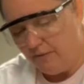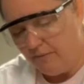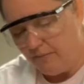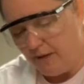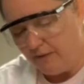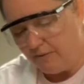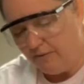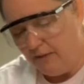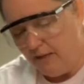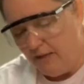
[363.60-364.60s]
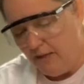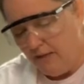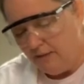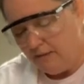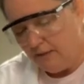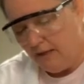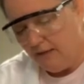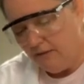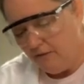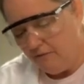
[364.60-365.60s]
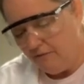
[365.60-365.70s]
bottle to kind of